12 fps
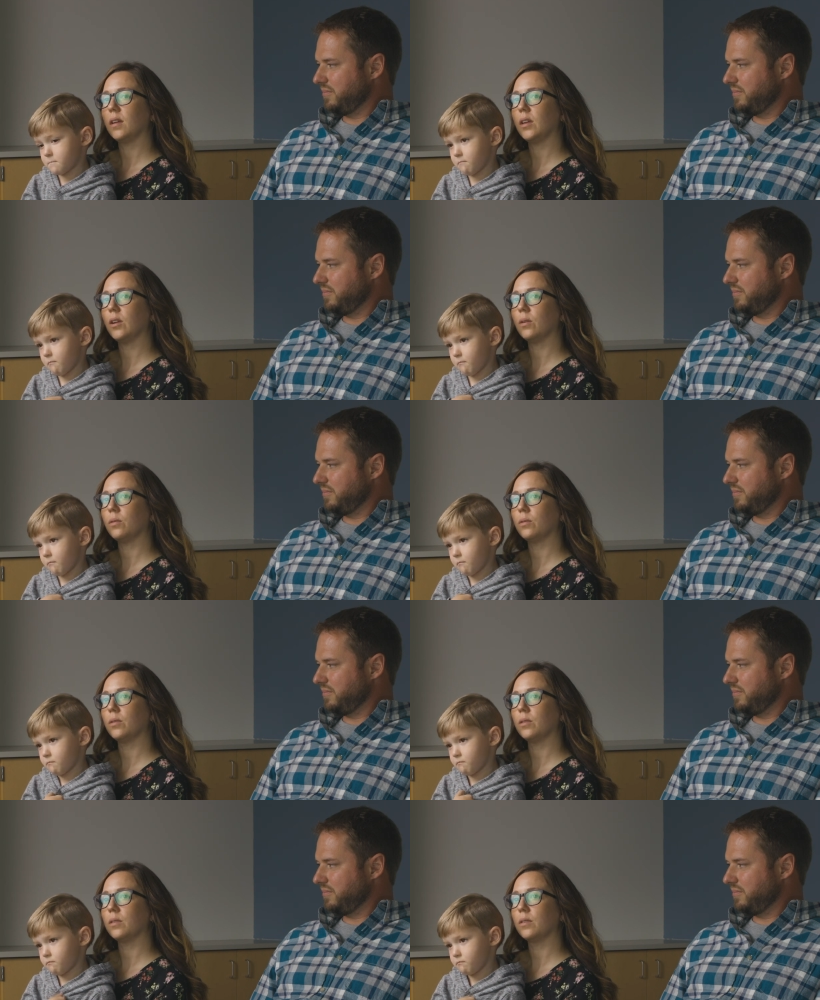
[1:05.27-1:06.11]
Speaker 1: you
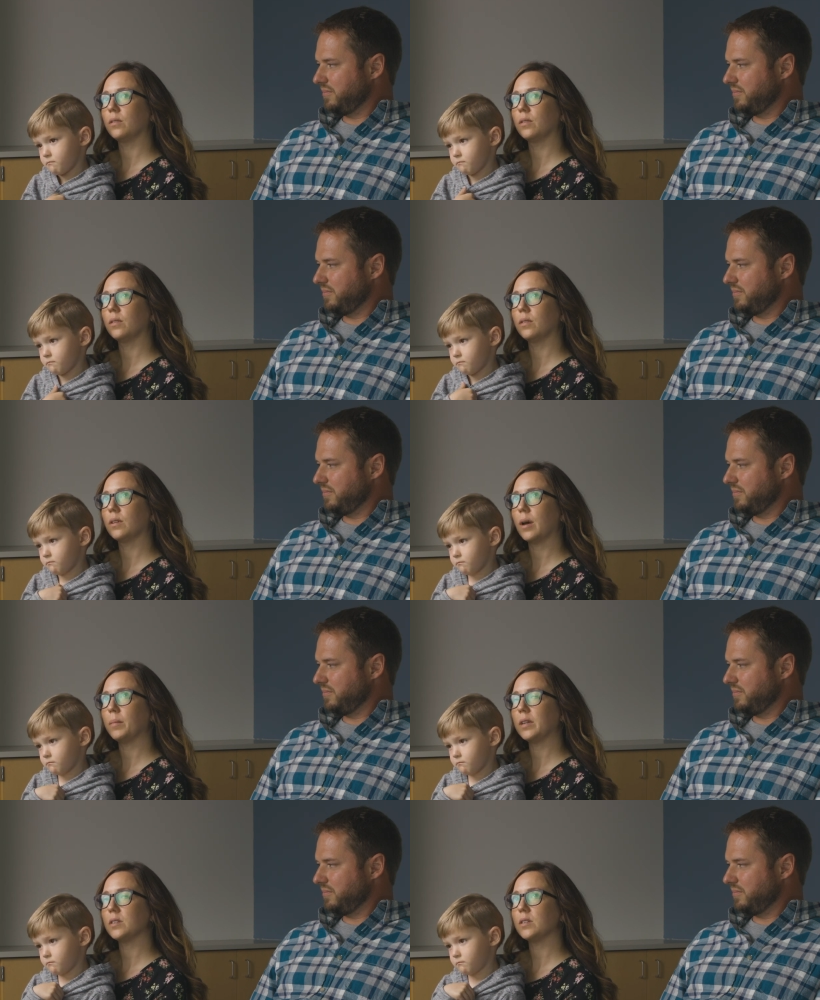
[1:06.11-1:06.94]
know,
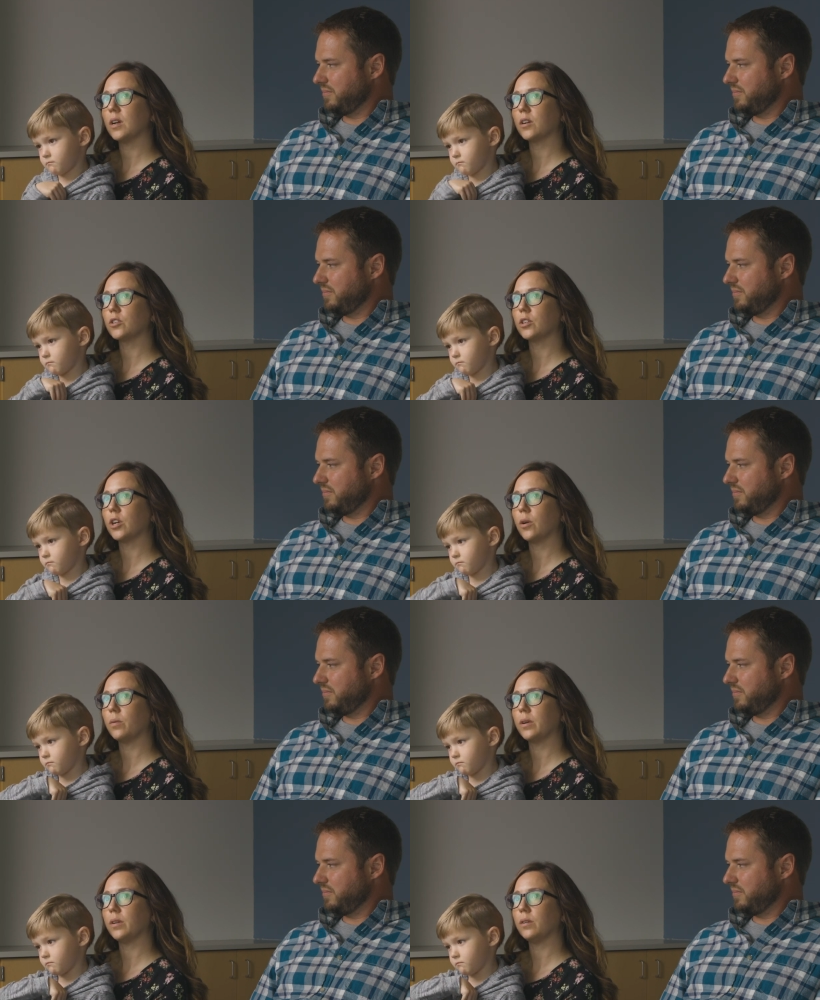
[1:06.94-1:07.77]
coming to Dr.
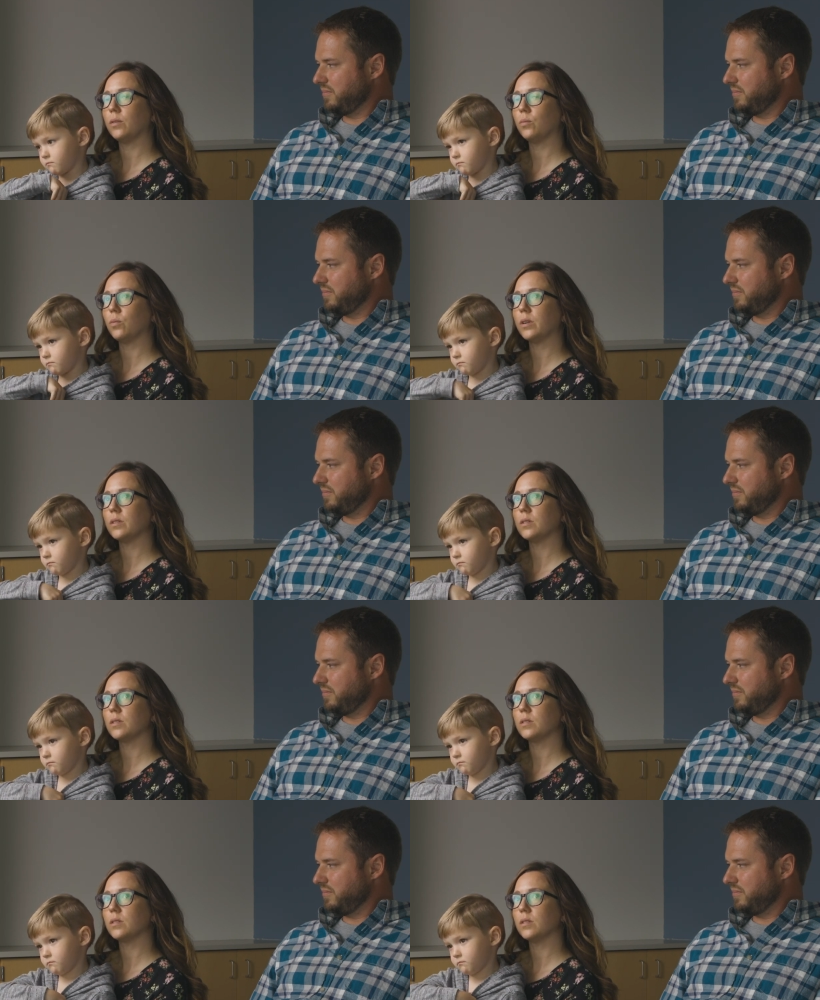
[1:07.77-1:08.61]
Cohen
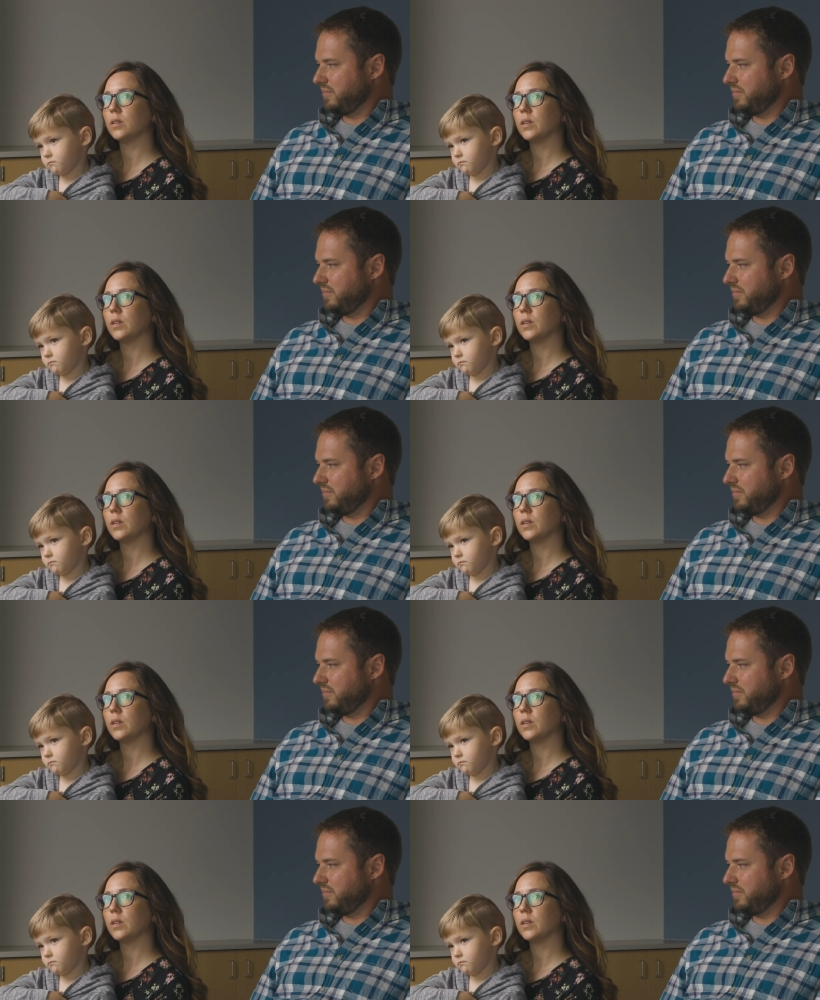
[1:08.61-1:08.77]
was